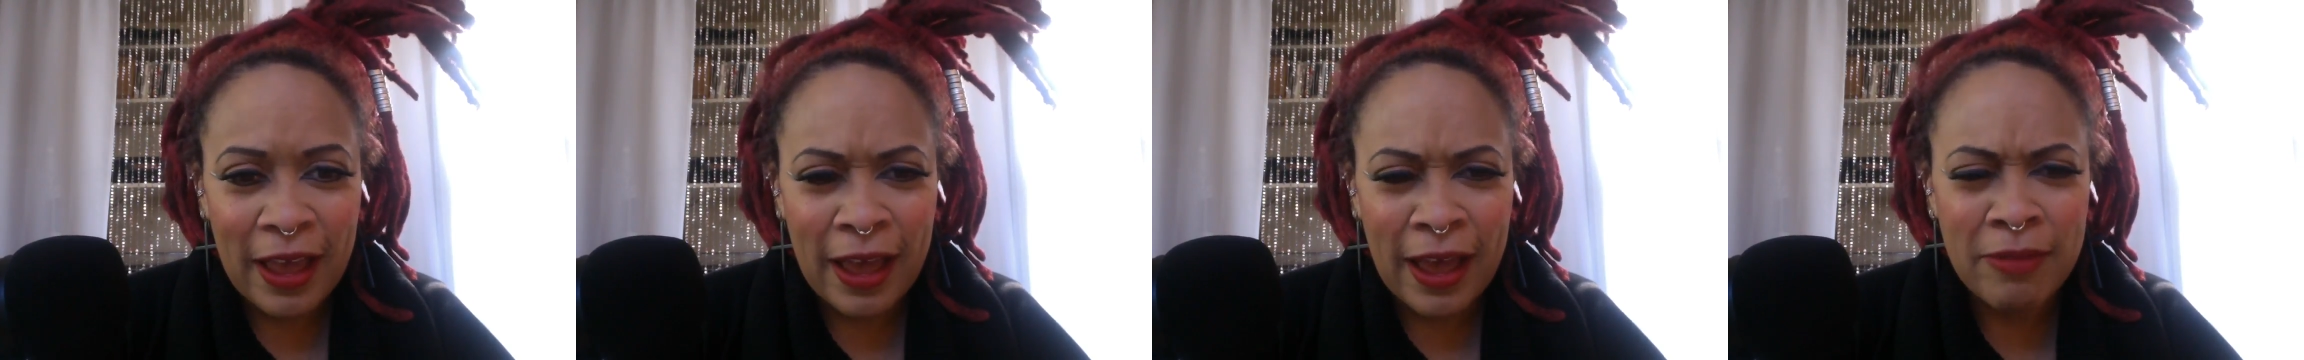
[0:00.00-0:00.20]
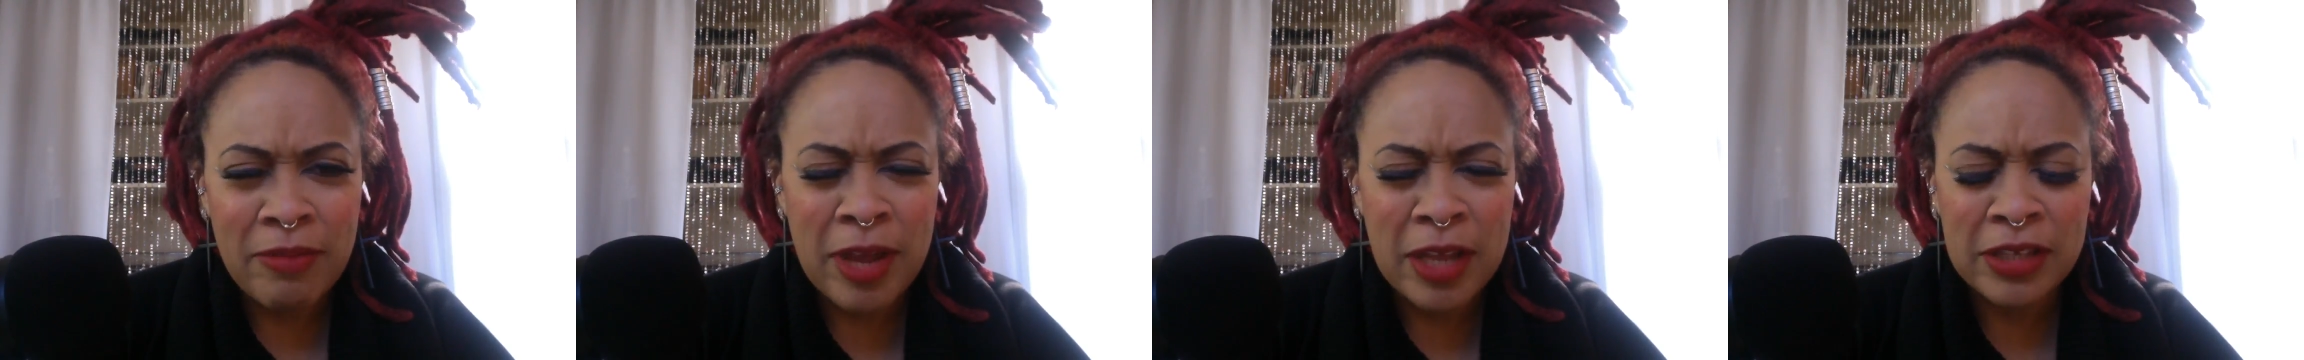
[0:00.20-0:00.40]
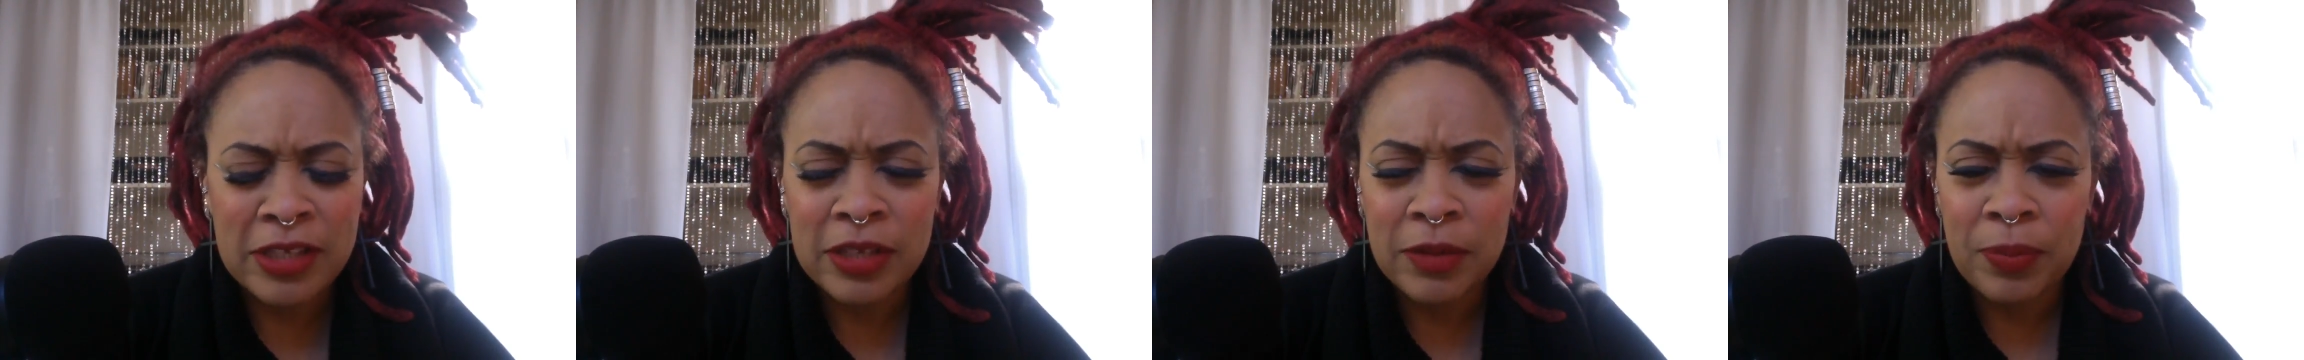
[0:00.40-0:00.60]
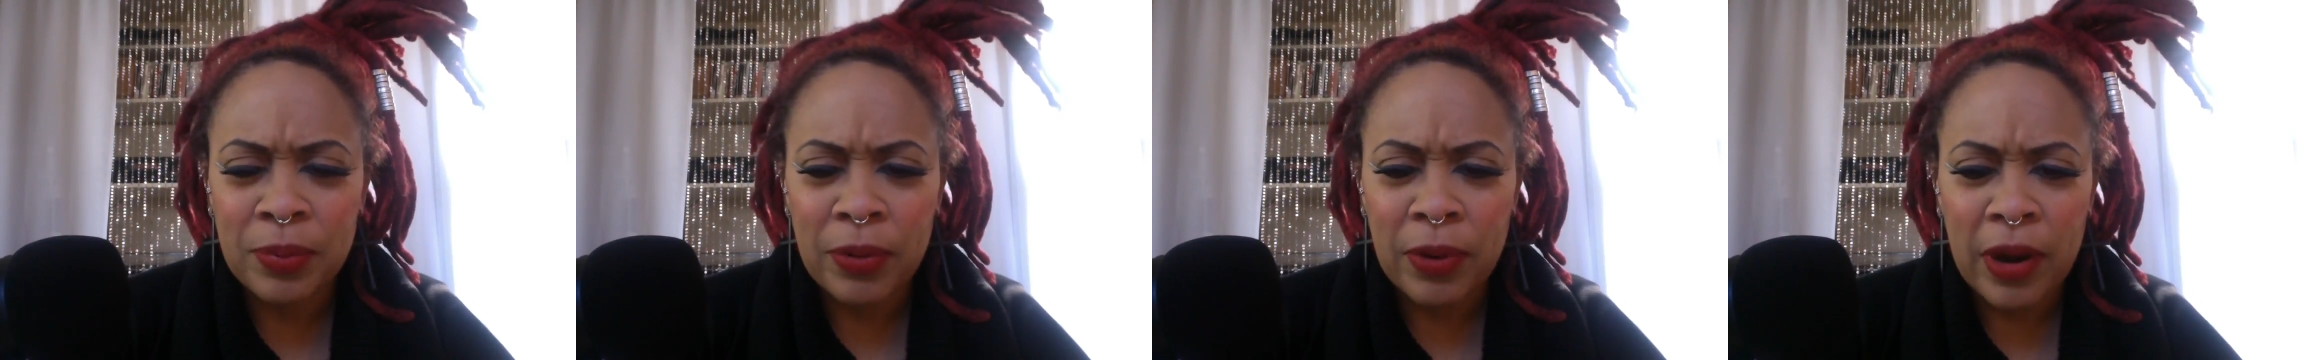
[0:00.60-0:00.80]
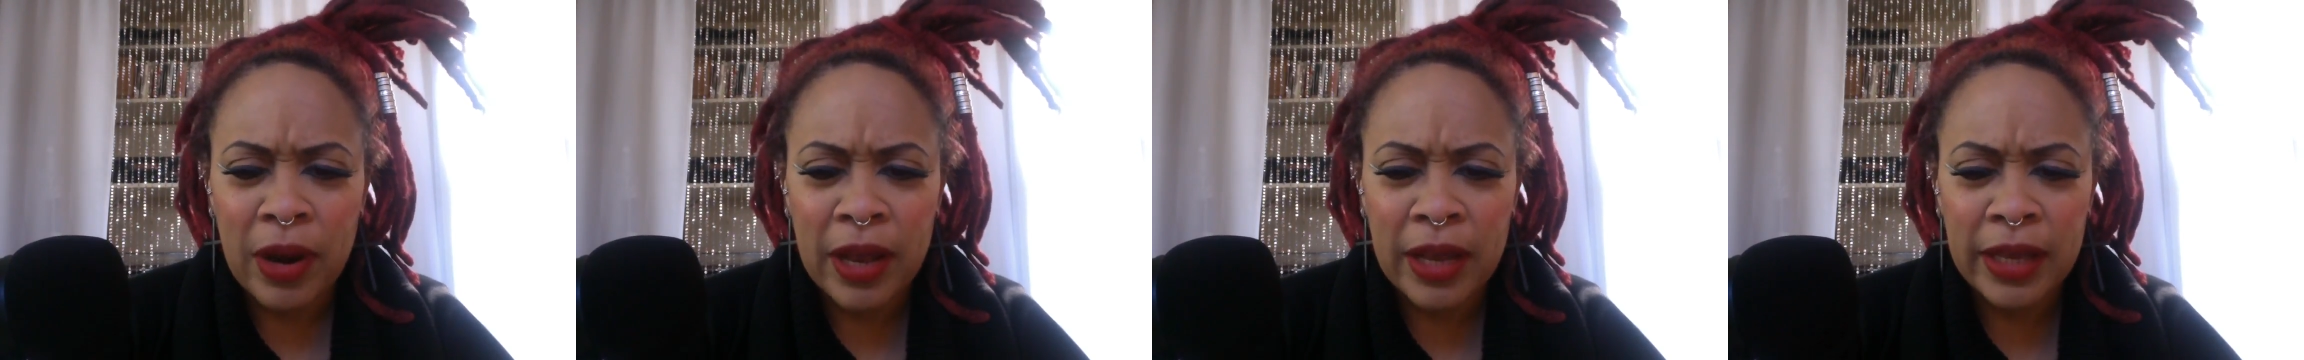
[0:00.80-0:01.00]
I'm not
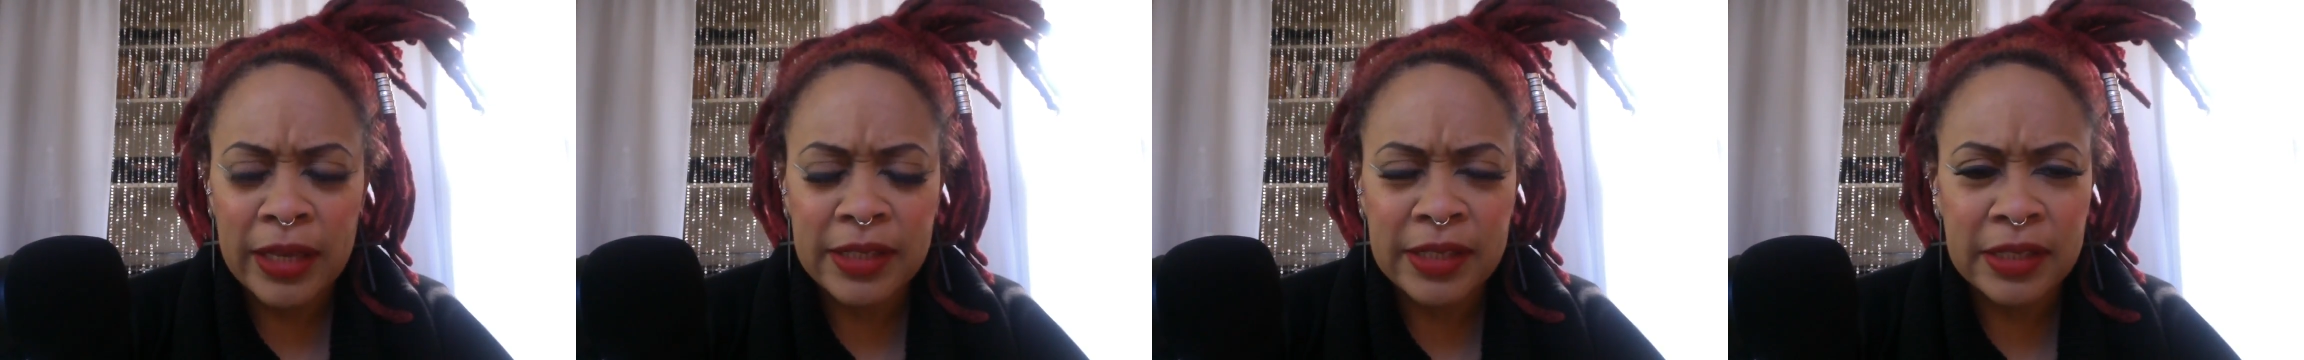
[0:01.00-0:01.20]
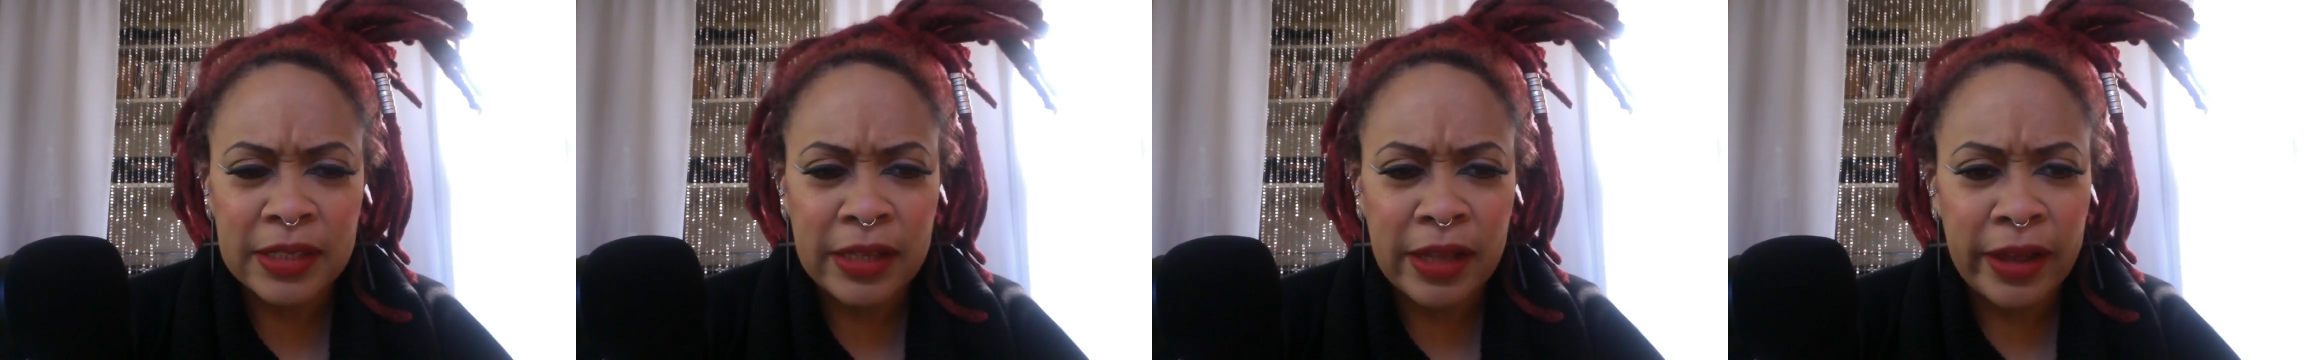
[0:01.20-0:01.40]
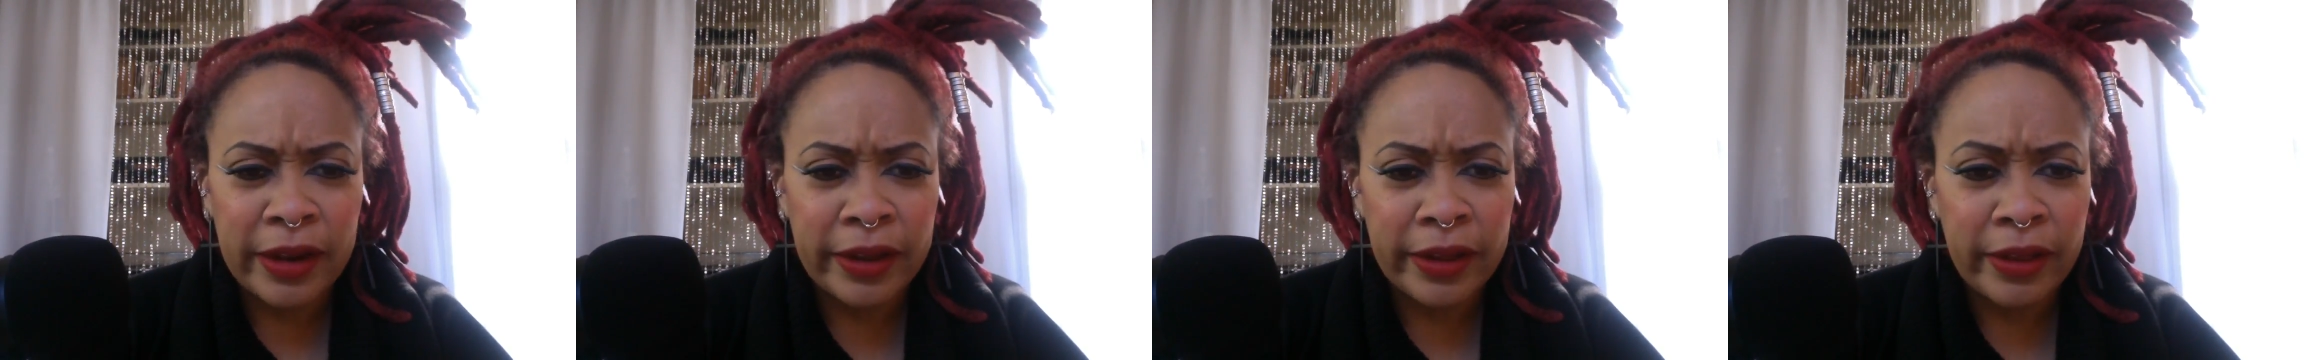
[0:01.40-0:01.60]
surprised a lot